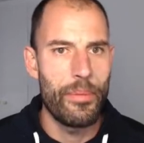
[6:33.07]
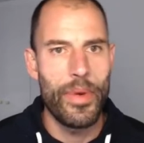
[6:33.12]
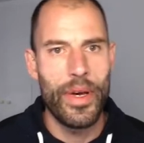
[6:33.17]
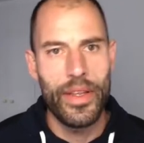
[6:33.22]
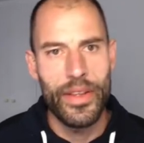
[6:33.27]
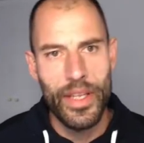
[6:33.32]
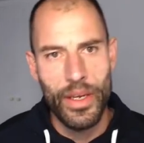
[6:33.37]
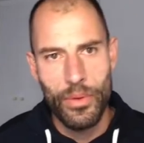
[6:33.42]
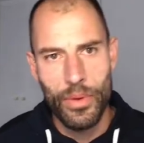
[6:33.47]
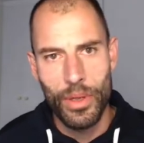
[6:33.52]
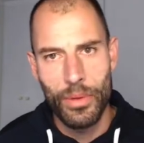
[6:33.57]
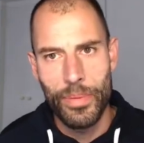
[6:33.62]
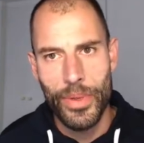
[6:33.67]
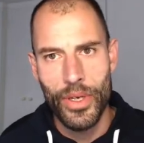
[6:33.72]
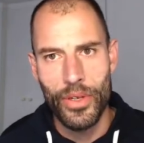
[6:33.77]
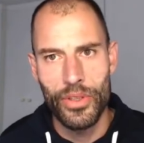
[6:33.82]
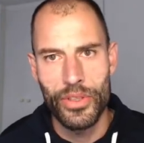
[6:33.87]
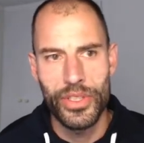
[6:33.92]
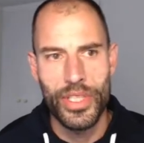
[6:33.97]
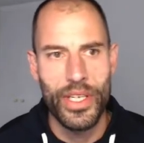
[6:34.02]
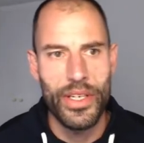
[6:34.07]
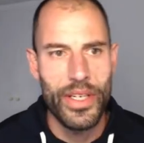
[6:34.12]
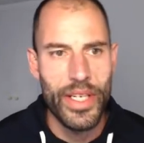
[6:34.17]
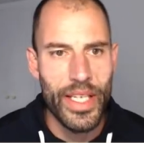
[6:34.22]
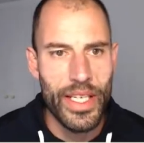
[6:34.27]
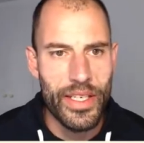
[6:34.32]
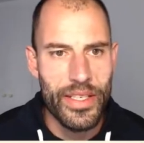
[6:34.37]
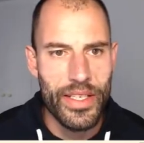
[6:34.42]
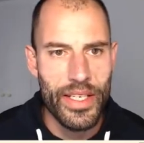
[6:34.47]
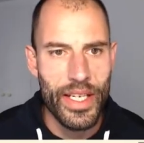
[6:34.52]
There will be also
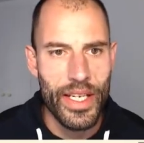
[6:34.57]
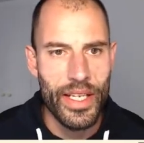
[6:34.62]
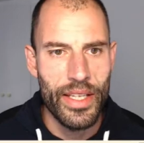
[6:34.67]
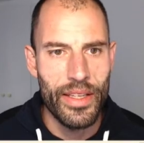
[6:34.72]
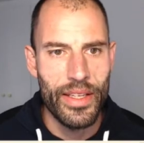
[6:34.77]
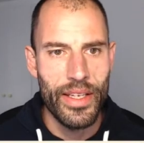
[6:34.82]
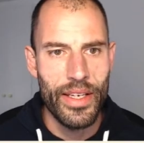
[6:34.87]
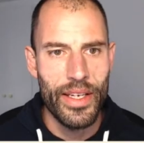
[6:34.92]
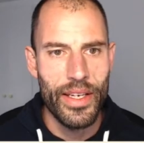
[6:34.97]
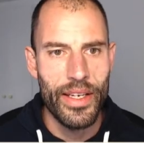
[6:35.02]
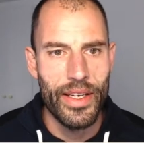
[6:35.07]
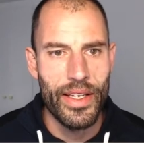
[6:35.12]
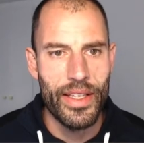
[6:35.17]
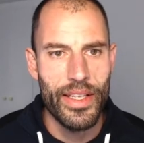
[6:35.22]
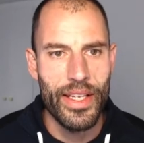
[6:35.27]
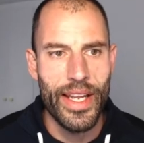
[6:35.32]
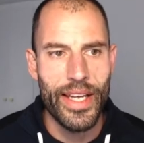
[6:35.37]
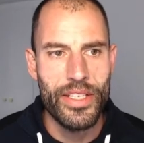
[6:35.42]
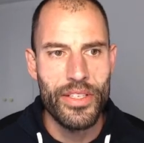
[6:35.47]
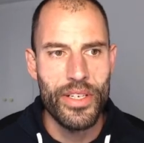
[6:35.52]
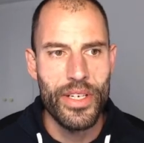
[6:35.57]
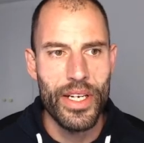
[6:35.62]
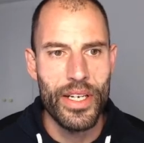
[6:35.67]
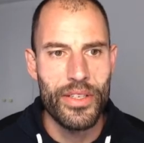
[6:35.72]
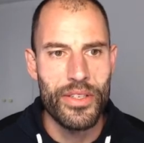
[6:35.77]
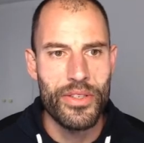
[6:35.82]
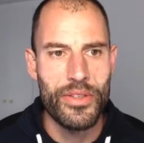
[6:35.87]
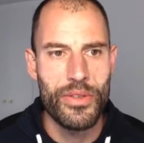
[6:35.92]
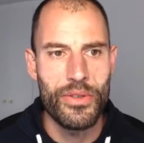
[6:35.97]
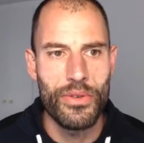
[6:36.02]
links in the lecture
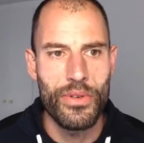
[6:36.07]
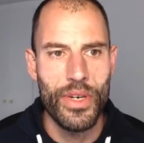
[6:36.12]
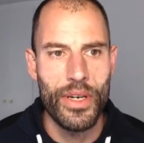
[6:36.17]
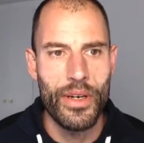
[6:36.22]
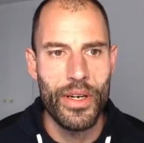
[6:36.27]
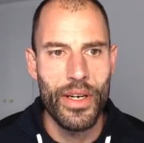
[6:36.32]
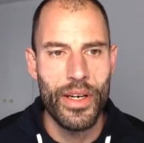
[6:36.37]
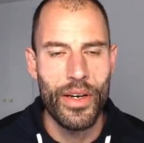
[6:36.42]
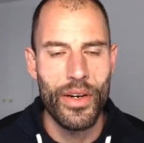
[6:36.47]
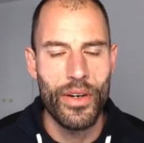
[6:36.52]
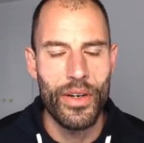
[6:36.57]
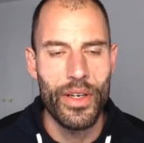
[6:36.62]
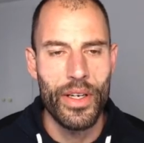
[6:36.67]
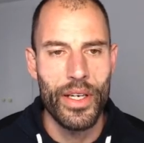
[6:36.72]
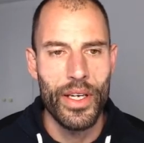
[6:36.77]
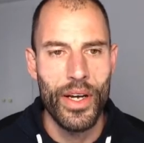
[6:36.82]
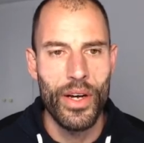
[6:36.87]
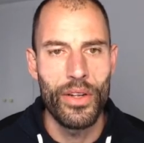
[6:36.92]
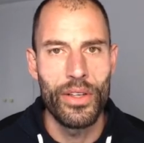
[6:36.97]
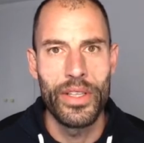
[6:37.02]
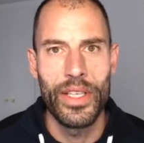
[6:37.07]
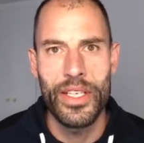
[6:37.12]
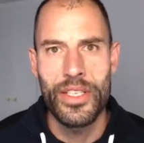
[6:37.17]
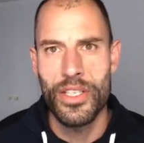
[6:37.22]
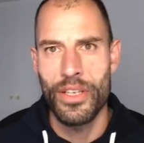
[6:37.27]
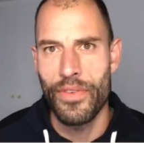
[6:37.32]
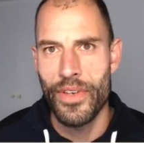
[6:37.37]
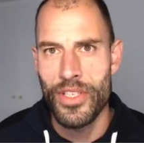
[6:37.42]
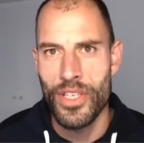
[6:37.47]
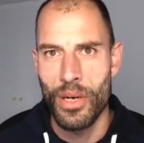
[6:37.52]
notes to a whole list
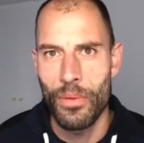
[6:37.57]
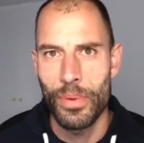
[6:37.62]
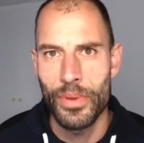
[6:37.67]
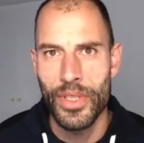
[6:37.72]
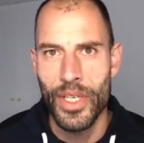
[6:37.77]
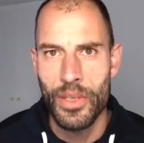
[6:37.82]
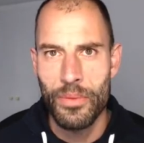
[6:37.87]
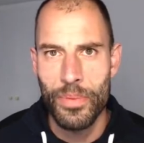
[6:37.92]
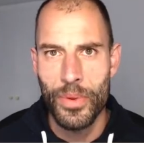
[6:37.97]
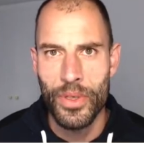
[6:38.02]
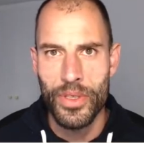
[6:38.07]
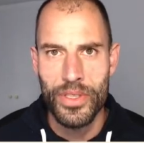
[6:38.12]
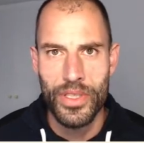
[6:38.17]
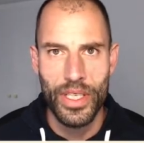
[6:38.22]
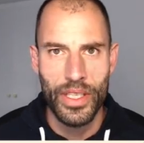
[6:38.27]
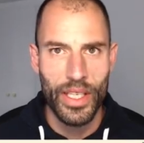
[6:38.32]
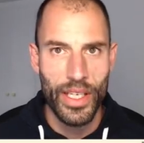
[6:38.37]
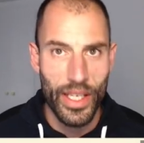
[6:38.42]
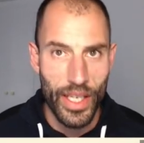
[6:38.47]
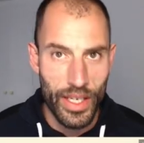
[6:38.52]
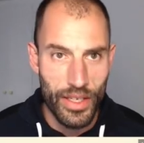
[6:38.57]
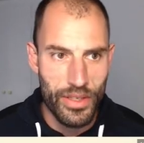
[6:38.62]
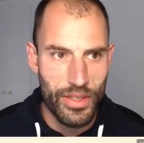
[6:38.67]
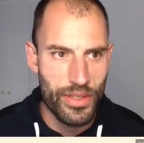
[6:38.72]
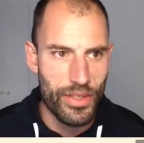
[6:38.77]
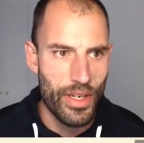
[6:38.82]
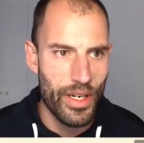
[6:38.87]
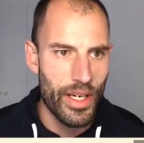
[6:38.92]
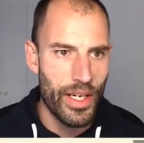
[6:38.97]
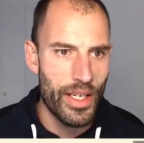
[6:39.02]
of example notebooks that can get you
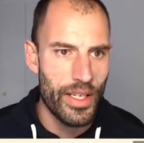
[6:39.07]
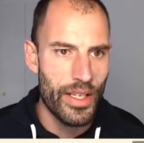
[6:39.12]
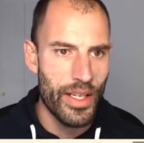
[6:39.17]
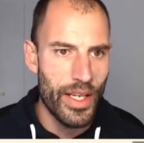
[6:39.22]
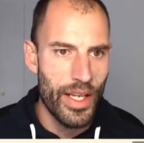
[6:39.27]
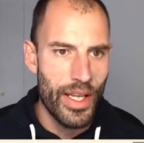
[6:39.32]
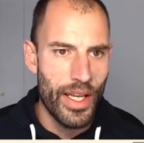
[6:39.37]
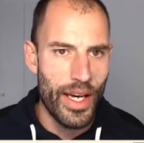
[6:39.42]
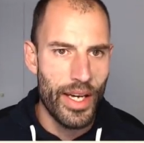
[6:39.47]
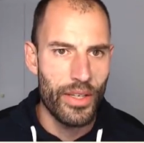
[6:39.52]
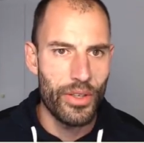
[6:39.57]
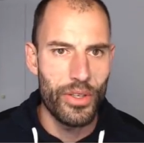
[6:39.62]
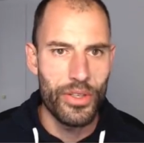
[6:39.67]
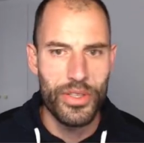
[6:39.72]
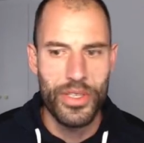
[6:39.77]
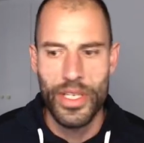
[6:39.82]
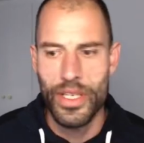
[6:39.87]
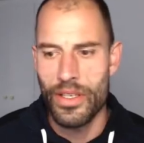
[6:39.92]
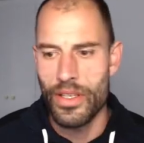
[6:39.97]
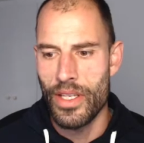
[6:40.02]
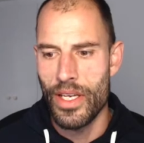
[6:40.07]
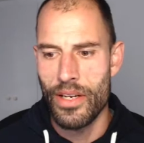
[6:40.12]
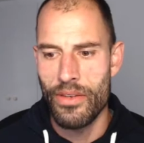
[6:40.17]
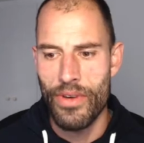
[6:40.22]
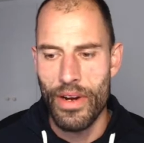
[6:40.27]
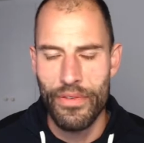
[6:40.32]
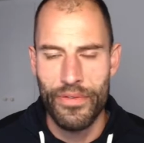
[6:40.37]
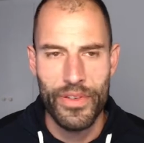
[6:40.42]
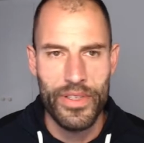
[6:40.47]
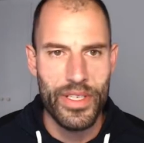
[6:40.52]
started, and also the
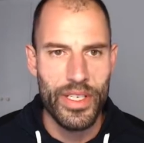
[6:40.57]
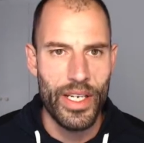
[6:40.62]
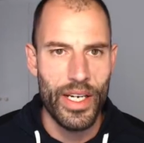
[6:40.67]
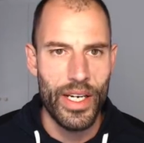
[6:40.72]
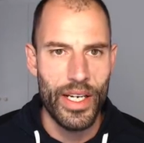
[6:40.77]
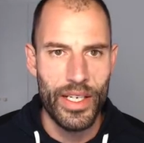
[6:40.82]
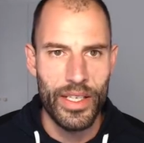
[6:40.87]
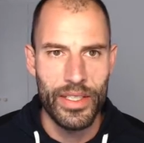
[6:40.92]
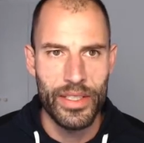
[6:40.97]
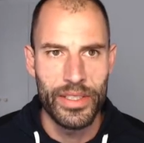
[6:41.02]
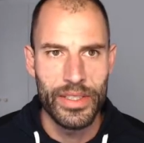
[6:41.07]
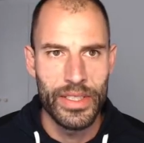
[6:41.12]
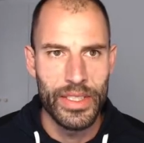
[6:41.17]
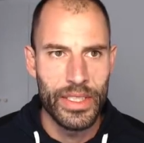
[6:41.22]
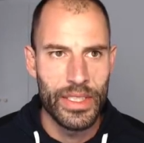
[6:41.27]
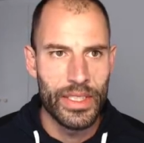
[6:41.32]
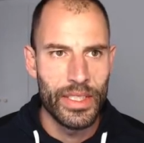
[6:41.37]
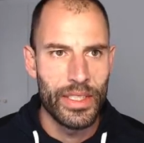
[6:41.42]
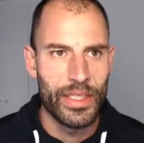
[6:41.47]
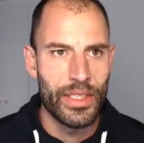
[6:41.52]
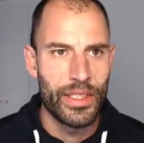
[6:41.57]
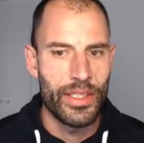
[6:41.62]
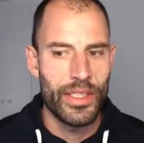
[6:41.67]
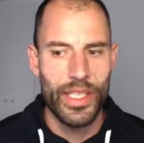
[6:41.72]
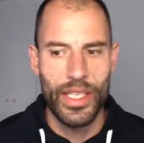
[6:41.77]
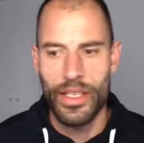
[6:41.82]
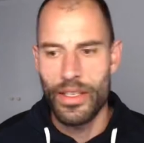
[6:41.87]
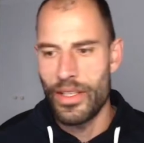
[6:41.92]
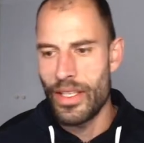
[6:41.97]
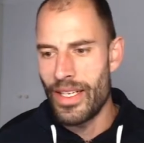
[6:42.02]
reference guide.
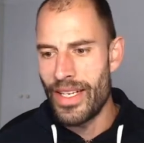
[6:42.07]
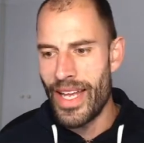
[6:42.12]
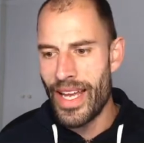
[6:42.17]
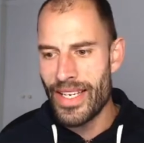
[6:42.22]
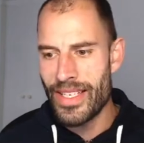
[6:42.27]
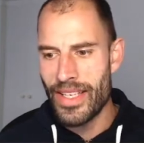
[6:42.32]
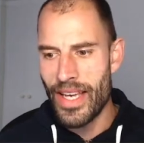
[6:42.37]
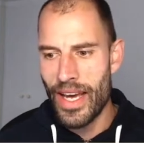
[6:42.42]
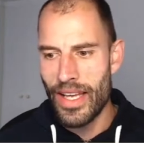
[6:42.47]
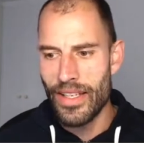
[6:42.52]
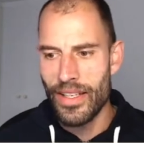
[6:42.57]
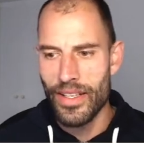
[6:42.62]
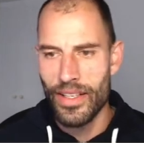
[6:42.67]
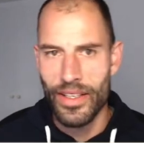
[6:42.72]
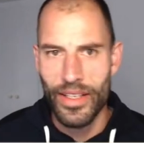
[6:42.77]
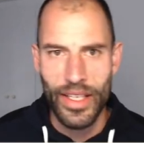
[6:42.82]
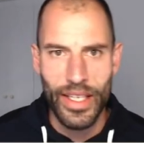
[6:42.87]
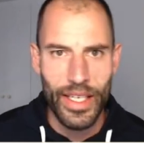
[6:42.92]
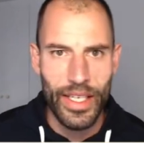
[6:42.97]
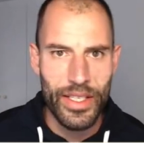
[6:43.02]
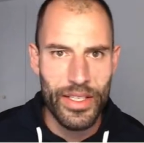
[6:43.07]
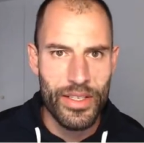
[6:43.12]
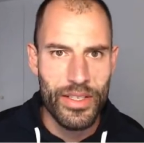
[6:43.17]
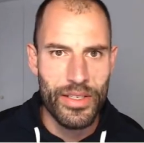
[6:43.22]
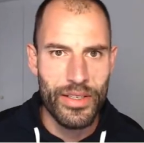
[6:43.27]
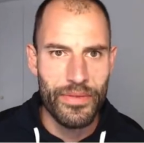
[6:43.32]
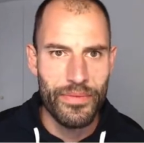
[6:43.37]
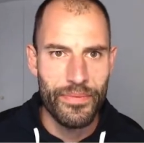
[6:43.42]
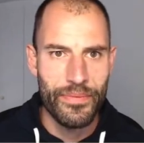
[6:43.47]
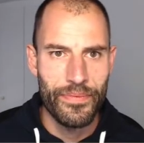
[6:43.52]
So the next candidate is
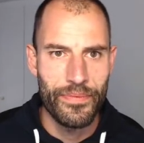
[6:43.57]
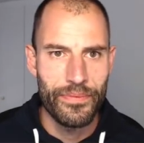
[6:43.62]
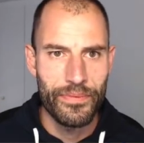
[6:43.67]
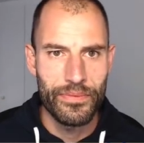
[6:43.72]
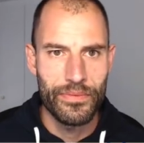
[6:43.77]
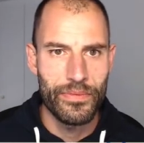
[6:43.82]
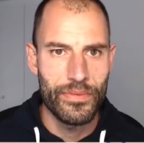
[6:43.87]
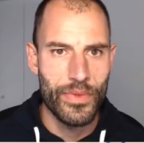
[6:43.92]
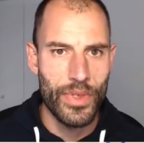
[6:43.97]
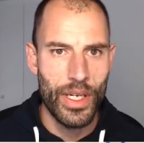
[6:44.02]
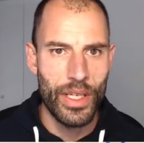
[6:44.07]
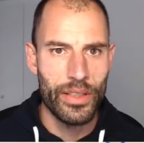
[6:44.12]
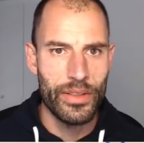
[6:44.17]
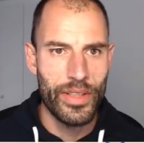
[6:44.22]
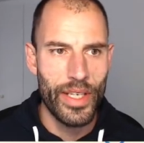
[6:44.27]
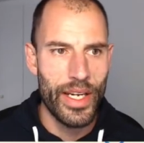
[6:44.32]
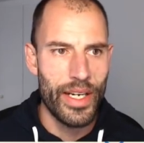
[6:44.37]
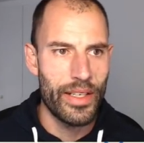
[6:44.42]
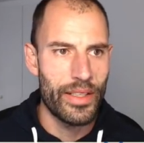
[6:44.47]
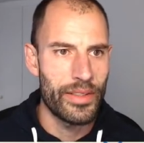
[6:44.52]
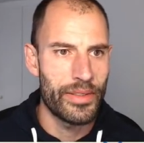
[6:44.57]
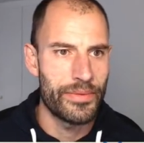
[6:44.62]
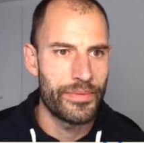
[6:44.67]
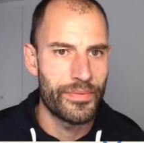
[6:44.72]
Altair.